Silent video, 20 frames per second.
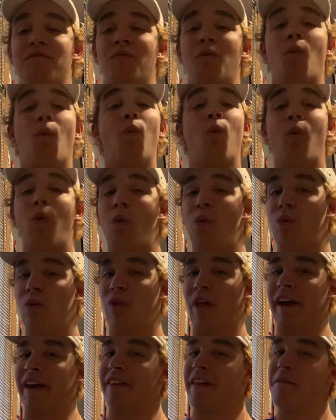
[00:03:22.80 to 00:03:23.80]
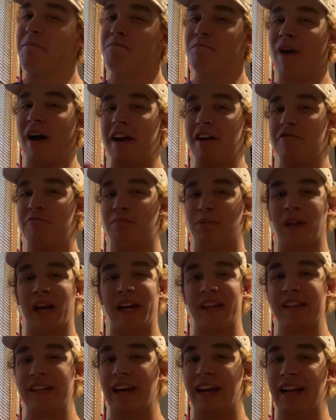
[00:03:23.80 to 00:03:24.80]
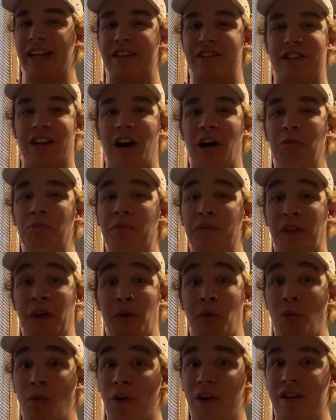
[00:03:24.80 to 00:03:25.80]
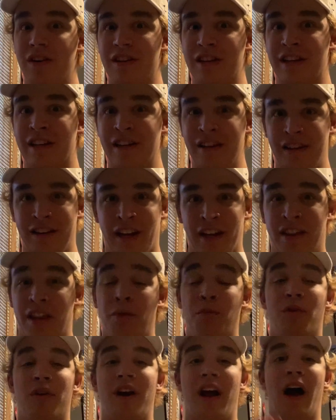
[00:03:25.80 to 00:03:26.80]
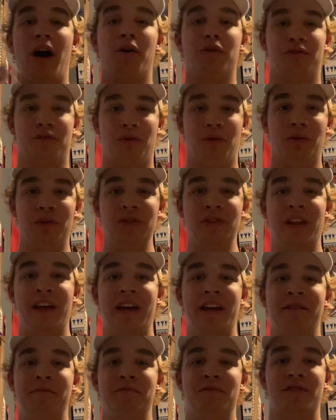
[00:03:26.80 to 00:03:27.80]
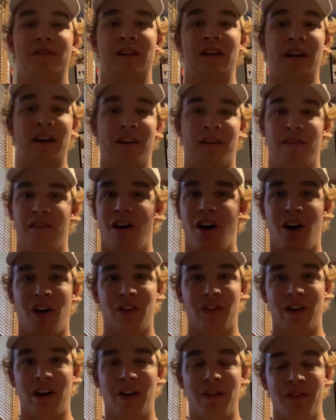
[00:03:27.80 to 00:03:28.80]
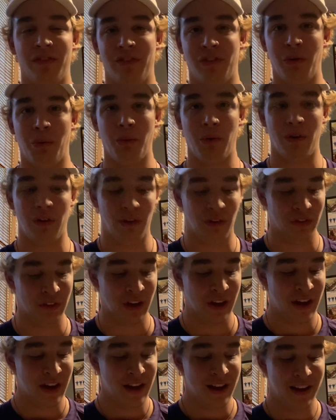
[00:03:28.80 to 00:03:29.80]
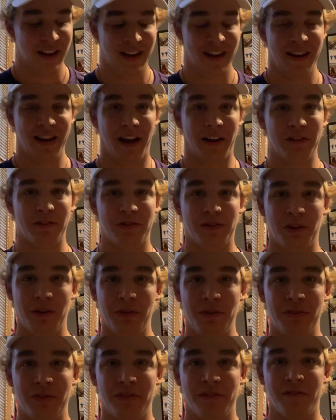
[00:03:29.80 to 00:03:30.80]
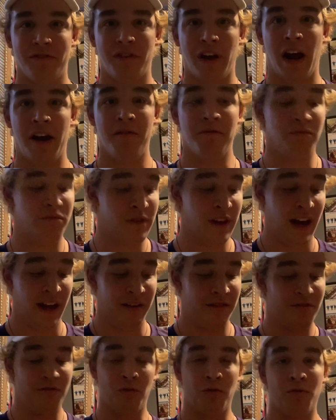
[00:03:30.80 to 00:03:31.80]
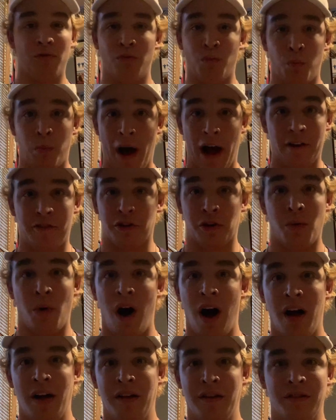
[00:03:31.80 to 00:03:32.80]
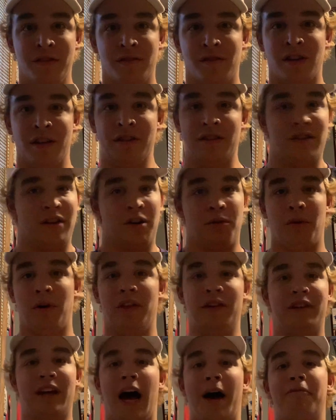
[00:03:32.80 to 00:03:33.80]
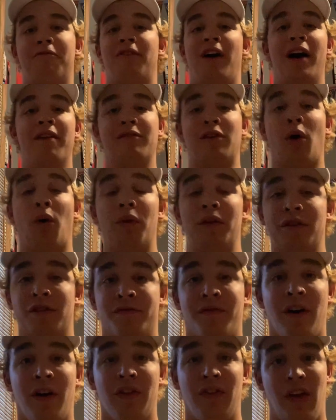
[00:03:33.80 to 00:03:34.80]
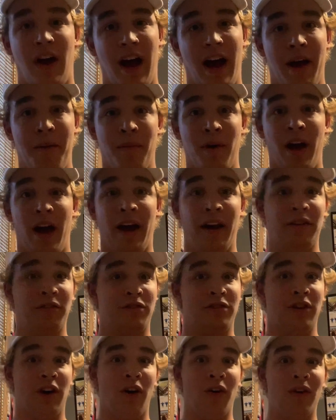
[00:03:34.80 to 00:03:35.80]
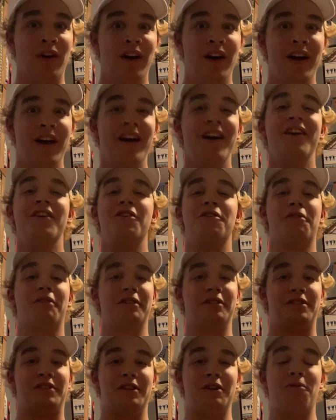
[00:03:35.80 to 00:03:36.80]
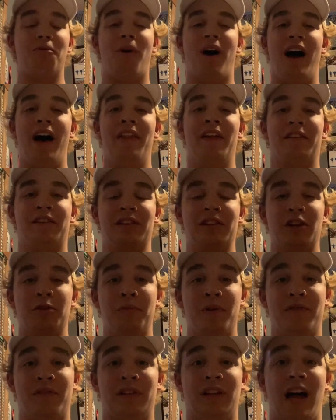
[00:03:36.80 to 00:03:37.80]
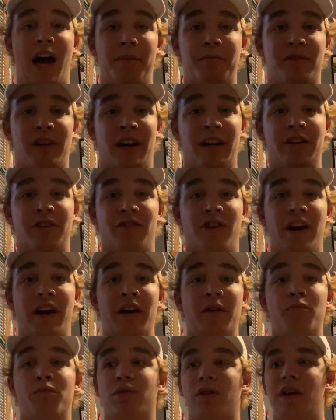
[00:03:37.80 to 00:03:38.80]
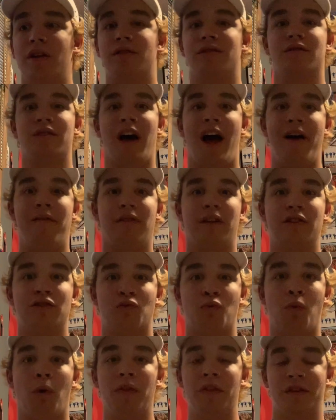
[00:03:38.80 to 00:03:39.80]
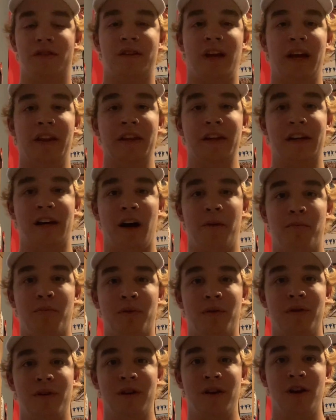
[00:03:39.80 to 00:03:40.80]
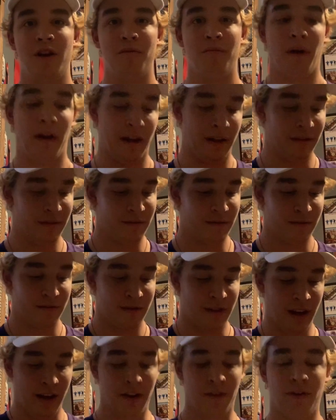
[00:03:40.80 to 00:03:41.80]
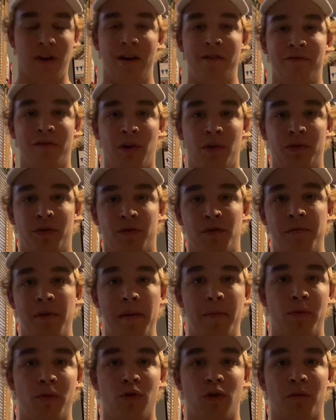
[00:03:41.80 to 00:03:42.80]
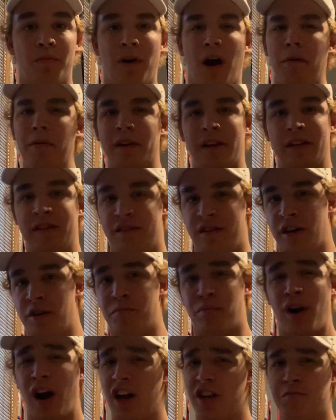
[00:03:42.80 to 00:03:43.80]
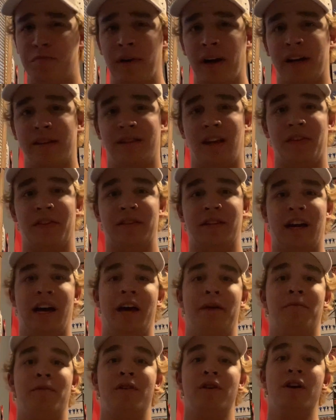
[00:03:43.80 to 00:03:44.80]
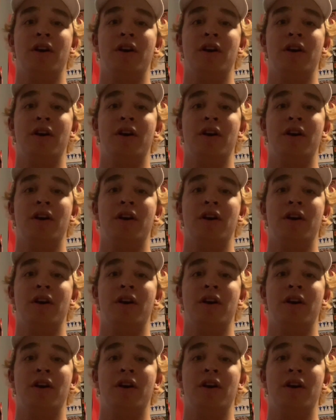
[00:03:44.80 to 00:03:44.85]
they might have played in the NHL, but they weren't good. They weren't household names in all around the world. And yet Patrick Waugh is considered one of the top 5 goalies of all time. And so you can see why that's a little bit of a lopsided trade. Plus, the Avalanche won the Stanley Cup by getting rid of those 3 people who were probably considered prospects at the time